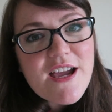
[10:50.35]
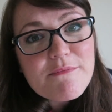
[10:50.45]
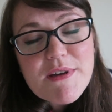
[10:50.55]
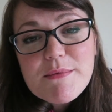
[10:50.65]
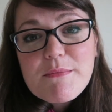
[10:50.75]

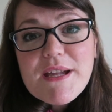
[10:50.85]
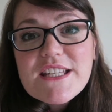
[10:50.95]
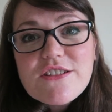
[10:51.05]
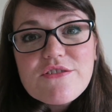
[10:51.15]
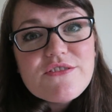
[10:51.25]
maybe
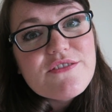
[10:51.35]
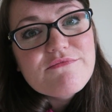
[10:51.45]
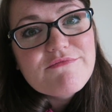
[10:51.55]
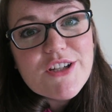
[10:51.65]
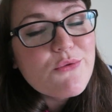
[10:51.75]
made you
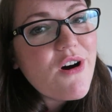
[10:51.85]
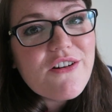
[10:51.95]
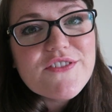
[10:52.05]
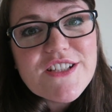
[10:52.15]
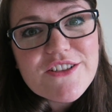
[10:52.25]
go
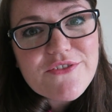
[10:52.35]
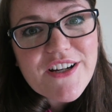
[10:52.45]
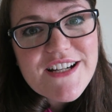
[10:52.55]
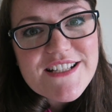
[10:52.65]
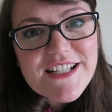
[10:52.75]
off to
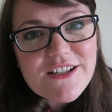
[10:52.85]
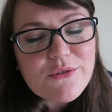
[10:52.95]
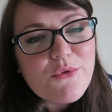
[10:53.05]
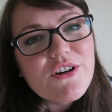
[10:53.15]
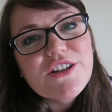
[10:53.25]
university, or
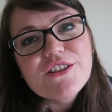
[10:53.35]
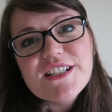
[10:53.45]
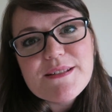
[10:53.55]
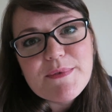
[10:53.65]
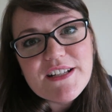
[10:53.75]
what your
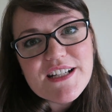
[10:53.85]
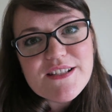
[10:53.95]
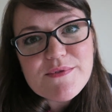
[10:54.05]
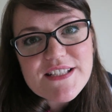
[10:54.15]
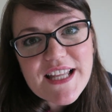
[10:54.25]

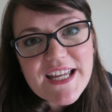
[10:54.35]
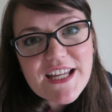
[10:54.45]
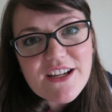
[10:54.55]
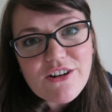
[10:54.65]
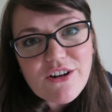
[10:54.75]
experience was
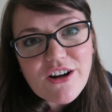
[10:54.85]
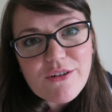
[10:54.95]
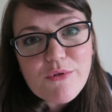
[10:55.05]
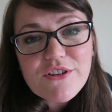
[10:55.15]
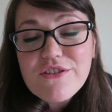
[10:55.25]
like, or
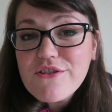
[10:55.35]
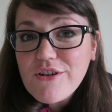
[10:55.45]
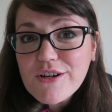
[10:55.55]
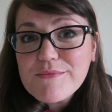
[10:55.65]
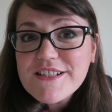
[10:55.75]
what you
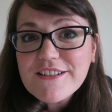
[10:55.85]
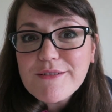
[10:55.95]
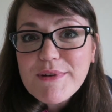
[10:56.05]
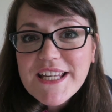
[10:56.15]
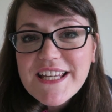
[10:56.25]
thought it was going to
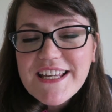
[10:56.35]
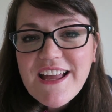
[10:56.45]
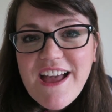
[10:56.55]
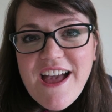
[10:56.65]
be,